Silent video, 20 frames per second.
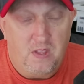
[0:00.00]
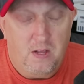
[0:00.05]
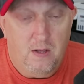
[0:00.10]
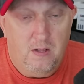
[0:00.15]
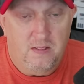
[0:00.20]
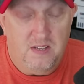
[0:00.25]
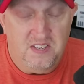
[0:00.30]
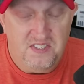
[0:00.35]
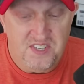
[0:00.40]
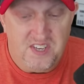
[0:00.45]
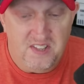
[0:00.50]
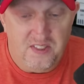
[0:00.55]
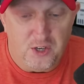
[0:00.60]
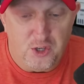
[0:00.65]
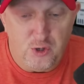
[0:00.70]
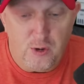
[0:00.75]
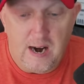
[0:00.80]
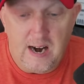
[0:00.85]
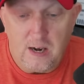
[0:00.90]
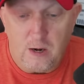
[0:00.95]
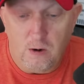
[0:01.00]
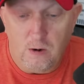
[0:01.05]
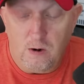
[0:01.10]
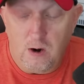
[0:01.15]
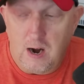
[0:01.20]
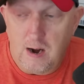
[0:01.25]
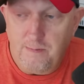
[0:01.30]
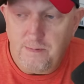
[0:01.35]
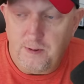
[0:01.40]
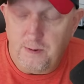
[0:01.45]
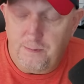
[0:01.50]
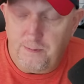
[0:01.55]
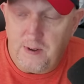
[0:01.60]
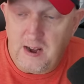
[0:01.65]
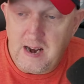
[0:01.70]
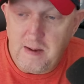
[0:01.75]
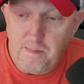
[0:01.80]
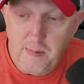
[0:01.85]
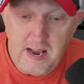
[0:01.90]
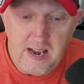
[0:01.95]
They send the tracker off to
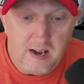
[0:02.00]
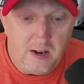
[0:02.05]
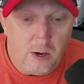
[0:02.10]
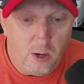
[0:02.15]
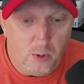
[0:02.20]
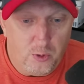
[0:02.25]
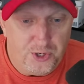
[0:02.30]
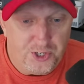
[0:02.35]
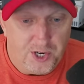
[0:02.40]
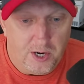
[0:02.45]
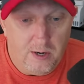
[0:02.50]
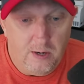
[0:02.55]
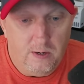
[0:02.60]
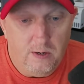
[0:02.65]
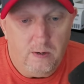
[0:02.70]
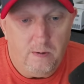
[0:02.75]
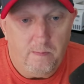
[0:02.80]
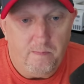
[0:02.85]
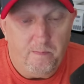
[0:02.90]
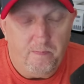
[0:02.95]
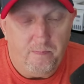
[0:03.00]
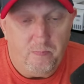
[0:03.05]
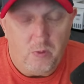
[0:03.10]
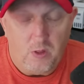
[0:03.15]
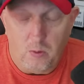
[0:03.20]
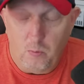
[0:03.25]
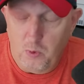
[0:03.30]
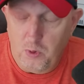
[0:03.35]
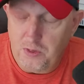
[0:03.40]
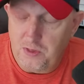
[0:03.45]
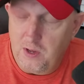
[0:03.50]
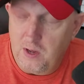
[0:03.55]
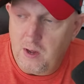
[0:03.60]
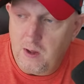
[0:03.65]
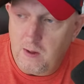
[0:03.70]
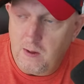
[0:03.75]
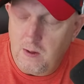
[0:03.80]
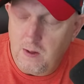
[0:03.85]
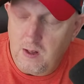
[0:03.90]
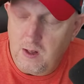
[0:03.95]
find Mae and Osha with a,
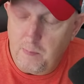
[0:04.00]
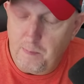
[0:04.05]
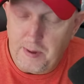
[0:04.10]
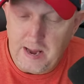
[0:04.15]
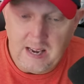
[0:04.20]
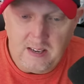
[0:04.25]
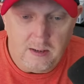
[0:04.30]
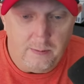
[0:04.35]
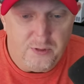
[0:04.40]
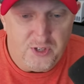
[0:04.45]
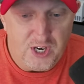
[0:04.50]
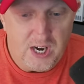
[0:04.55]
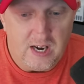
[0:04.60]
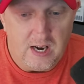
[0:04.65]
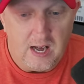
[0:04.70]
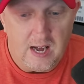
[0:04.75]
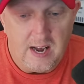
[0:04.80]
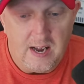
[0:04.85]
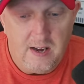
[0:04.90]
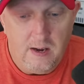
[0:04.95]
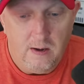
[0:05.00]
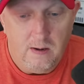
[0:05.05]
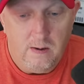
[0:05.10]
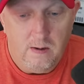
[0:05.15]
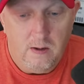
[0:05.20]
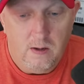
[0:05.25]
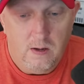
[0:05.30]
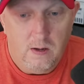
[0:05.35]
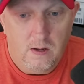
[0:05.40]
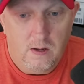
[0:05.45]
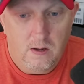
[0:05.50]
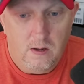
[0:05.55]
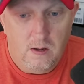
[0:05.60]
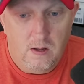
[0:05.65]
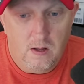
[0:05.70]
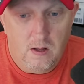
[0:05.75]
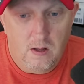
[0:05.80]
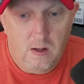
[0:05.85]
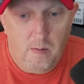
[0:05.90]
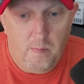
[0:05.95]
a band of Jedi.
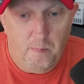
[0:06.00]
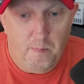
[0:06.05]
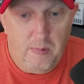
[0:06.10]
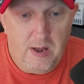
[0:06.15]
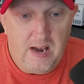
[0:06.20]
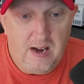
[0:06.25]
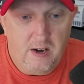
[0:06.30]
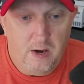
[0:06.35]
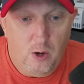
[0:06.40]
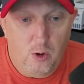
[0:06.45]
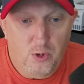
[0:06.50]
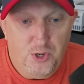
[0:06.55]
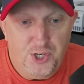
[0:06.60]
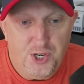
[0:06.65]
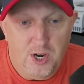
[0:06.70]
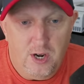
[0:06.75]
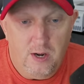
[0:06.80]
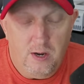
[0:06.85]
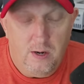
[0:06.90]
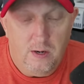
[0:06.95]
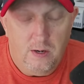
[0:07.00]
Mae and Osha.